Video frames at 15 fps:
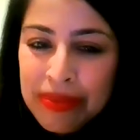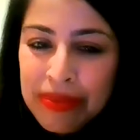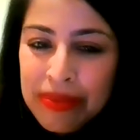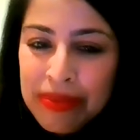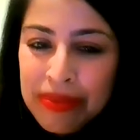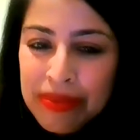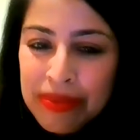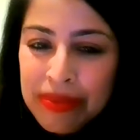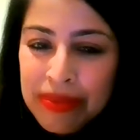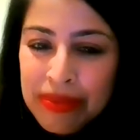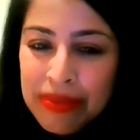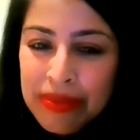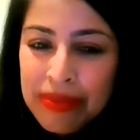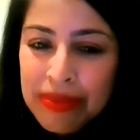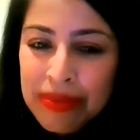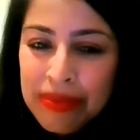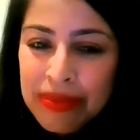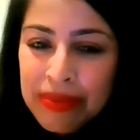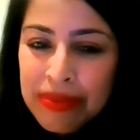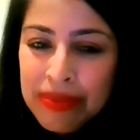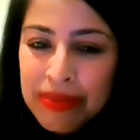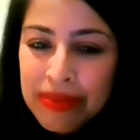
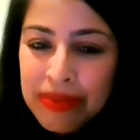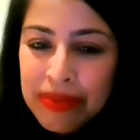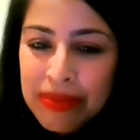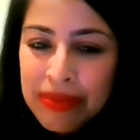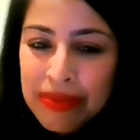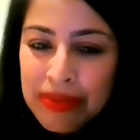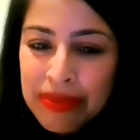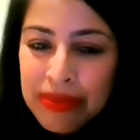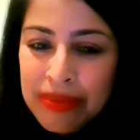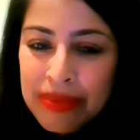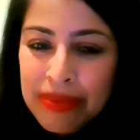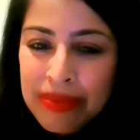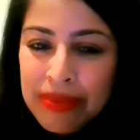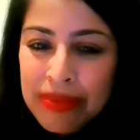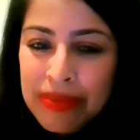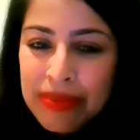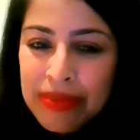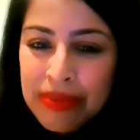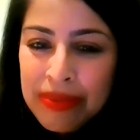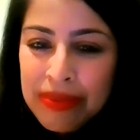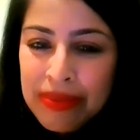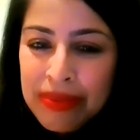
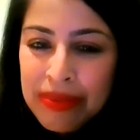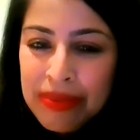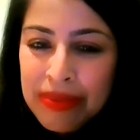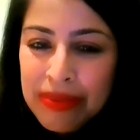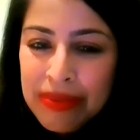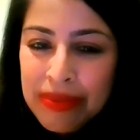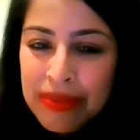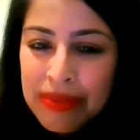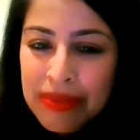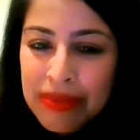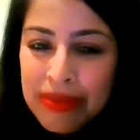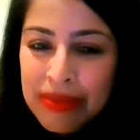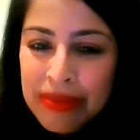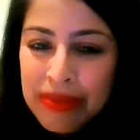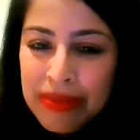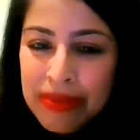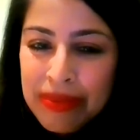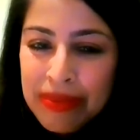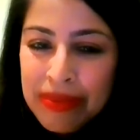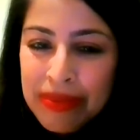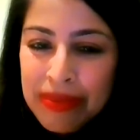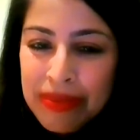
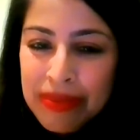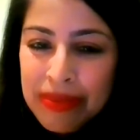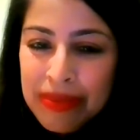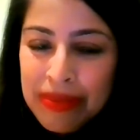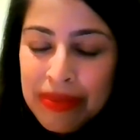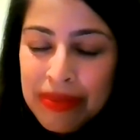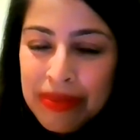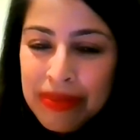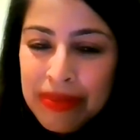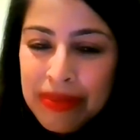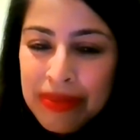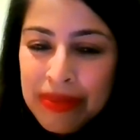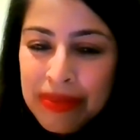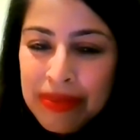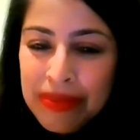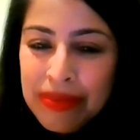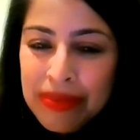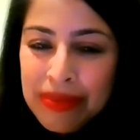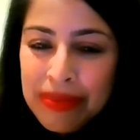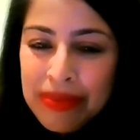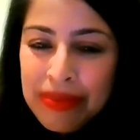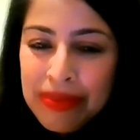
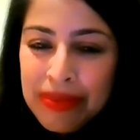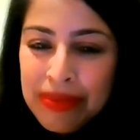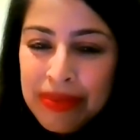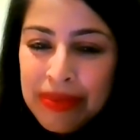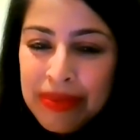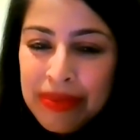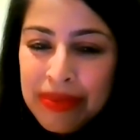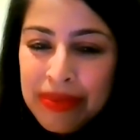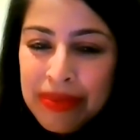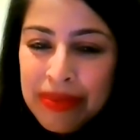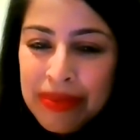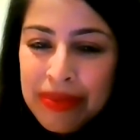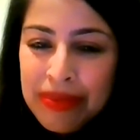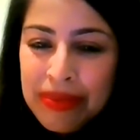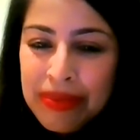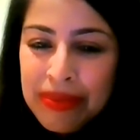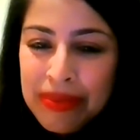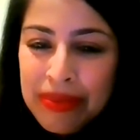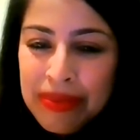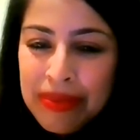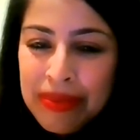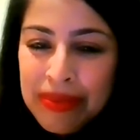
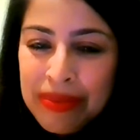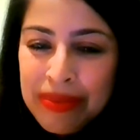This person isn't speaking.